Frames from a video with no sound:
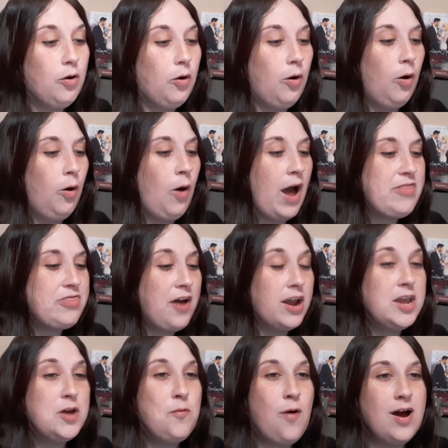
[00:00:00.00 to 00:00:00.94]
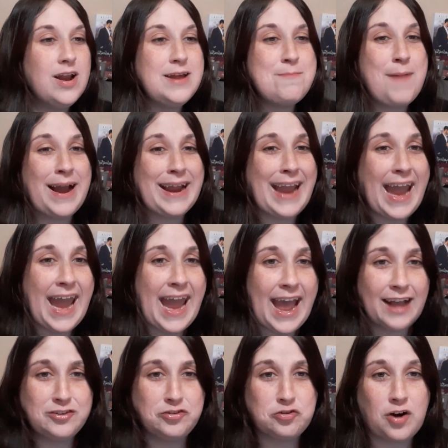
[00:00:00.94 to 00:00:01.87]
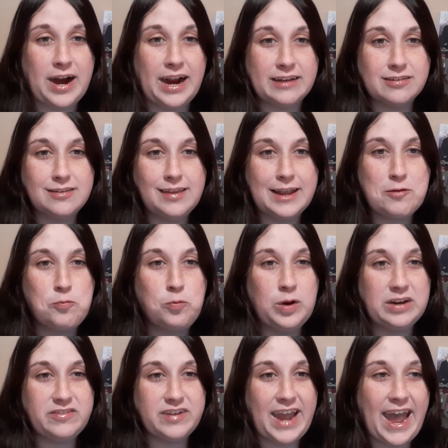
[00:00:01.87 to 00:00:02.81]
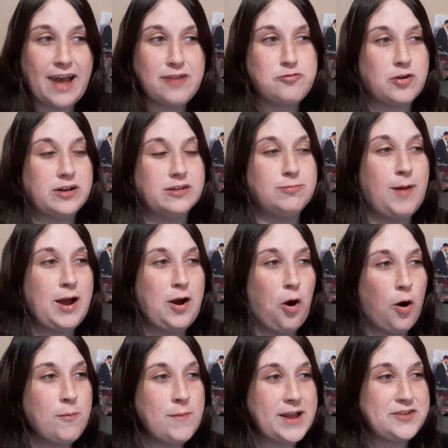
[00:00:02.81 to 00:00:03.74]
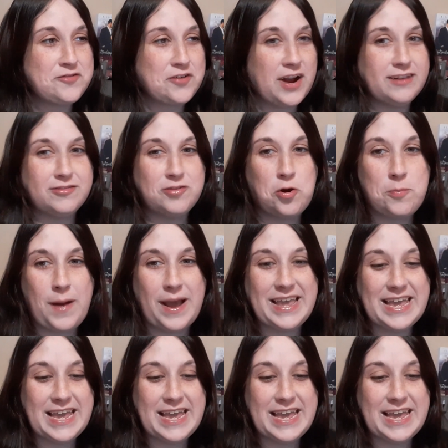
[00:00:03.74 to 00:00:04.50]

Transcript: Oh, I thought you wanted my address. Like, which address? My home address or my